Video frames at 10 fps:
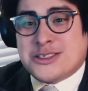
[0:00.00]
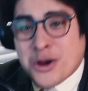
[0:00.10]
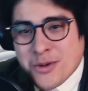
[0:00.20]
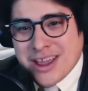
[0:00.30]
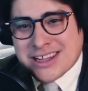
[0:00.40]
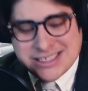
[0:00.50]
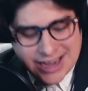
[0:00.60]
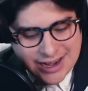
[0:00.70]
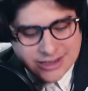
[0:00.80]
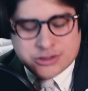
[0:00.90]
So
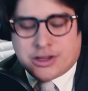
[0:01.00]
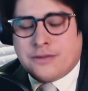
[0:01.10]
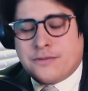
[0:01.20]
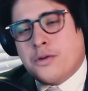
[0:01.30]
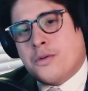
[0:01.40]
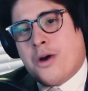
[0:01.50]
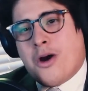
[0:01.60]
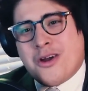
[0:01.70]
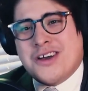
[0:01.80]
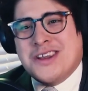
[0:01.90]
excited to give you
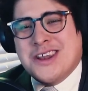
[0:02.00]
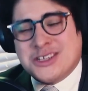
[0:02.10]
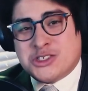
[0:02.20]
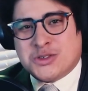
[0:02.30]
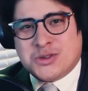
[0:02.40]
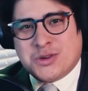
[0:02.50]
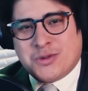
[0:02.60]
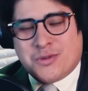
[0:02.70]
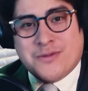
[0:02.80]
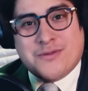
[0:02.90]
our initial
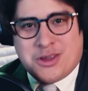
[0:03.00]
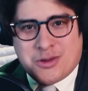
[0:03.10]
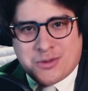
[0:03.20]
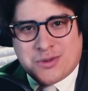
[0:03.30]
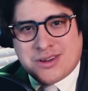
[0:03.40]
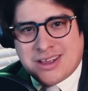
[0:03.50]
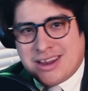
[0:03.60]
review,